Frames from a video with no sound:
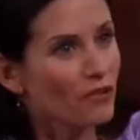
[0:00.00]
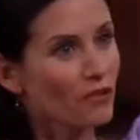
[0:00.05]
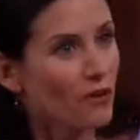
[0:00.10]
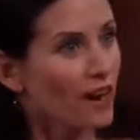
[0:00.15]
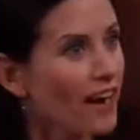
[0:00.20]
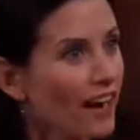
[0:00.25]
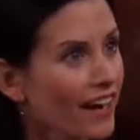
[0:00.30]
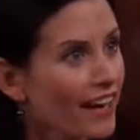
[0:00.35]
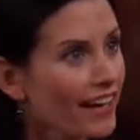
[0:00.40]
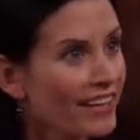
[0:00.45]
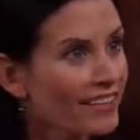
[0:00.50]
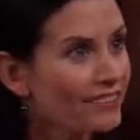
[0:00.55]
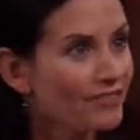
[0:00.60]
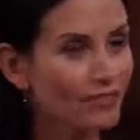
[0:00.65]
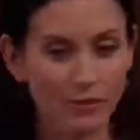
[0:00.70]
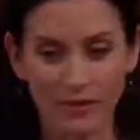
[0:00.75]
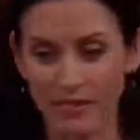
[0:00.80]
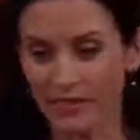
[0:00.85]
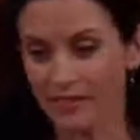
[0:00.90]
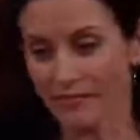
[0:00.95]
didn't cry.
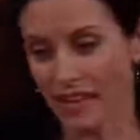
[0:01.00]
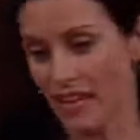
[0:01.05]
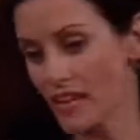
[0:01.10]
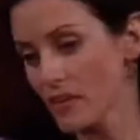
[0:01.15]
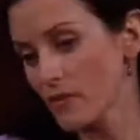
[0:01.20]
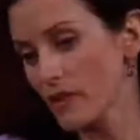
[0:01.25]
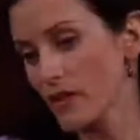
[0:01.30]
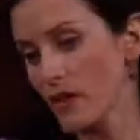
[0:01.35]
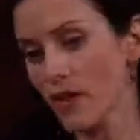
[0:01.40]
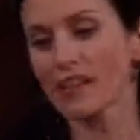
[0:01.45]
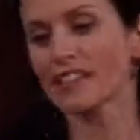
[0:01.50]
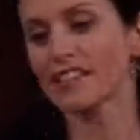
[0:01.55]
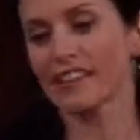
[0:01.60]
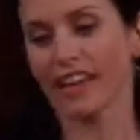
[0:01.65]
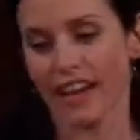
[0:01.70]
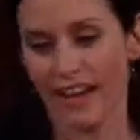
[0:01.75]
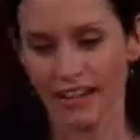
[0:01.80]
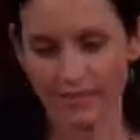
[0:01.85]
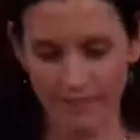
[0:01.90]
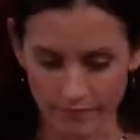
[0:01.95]
She wasn't angry or
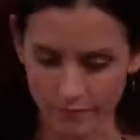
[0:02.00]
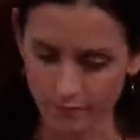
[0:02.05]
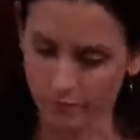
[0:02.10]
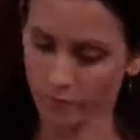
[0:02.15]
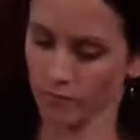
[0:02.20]
sad.